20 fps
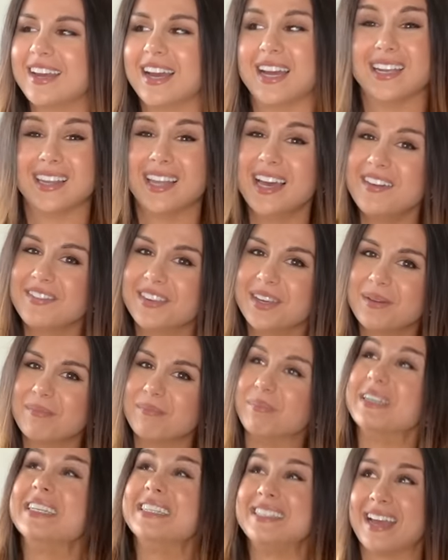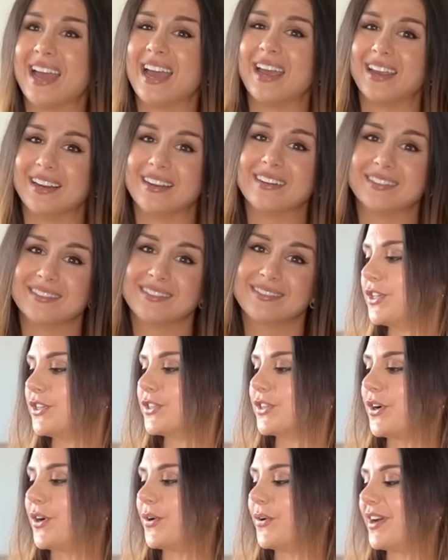I love it, but dang.
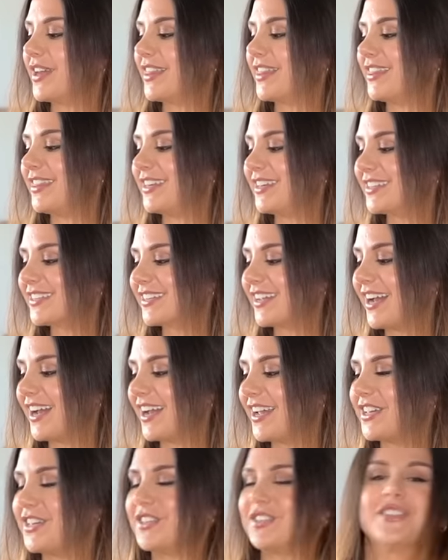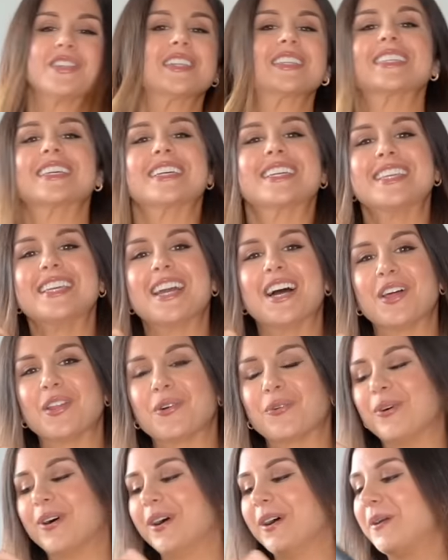So this guy is just like the
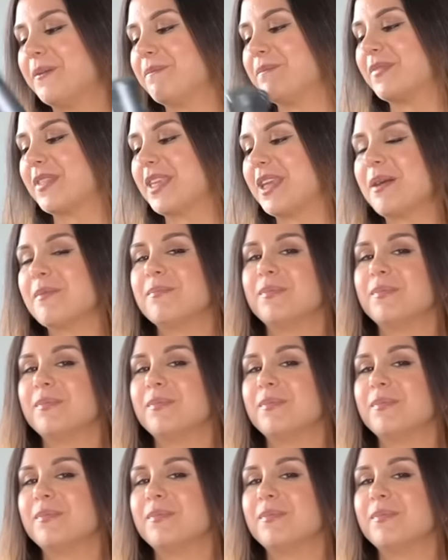other one